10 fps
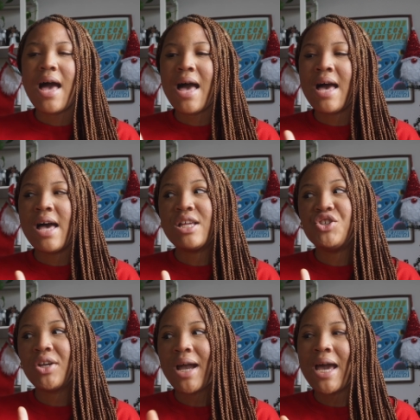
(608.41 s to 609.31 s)
and
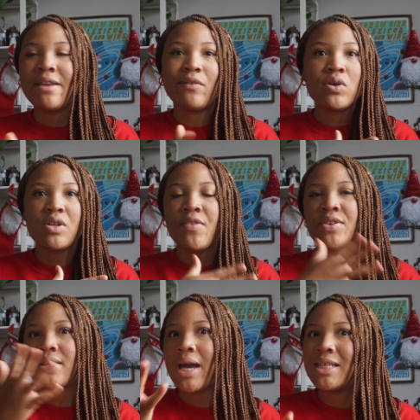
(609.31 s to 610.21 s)
she kind of goes on
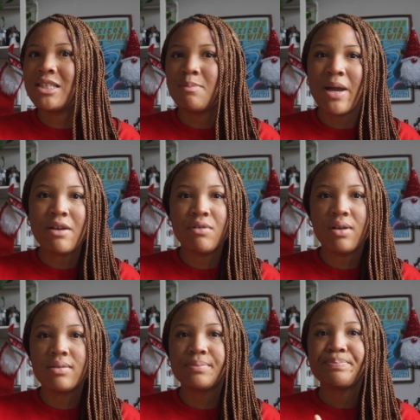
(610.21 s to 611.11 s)
this kind of
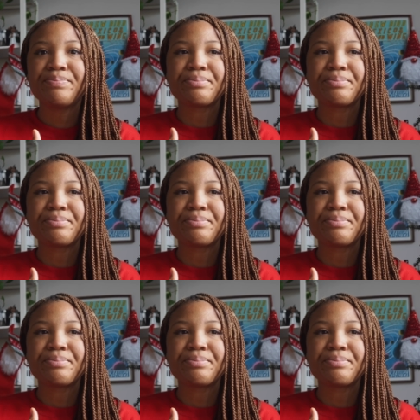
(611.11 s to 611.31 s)
spiral